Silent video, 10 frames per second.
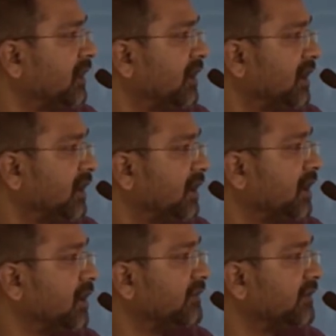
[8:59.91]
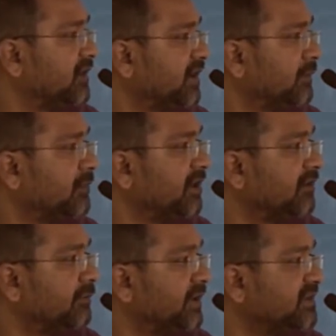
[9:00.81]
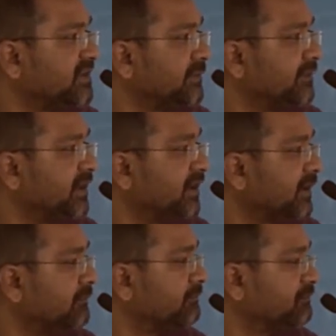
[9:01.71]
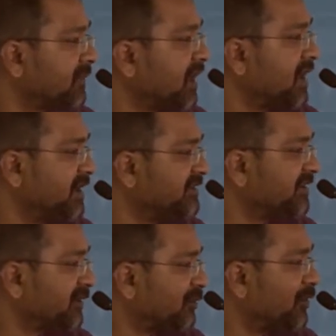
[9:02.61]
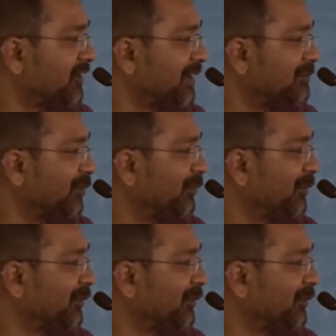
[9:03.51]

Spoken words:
and the credibility of mainstream media is at an all-time low.